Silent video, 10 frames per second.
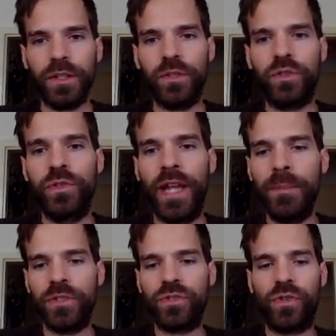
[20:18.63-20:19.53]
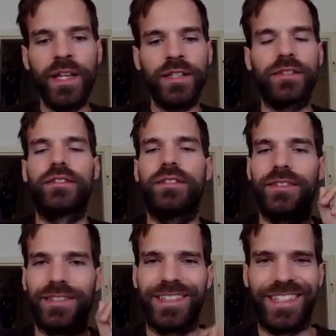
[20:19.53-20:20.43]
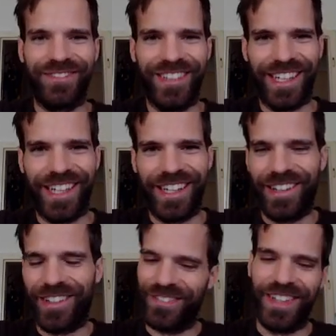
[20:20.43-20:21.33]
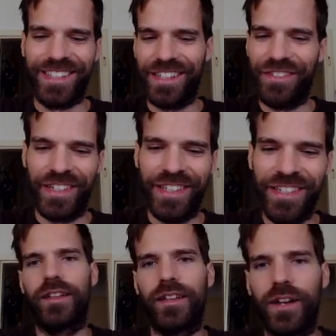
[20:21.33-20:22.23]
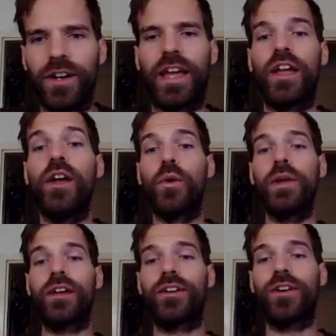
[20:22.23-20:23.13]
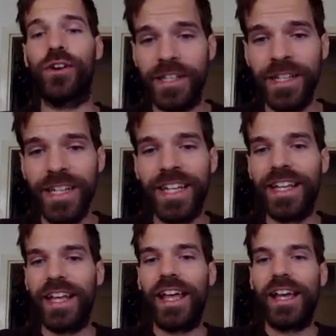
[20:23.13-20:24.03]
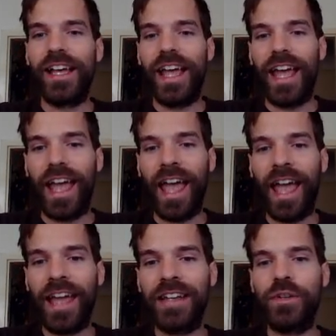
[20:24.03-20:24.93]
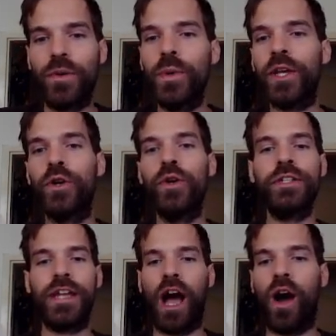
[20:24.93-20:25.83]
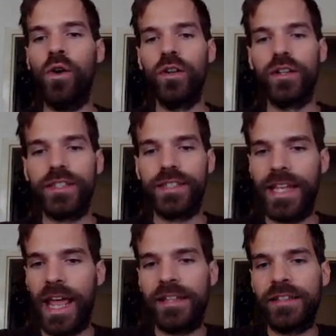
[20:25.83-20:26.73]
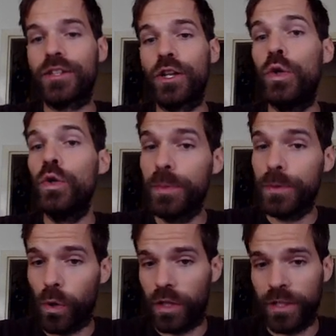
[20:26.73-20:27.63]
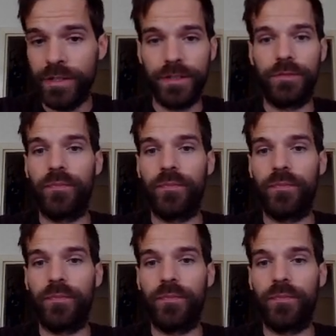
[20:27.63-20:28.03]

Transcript: To demonstrate, let me again log myself in. Okay, we are logged in and we could now send loop tokens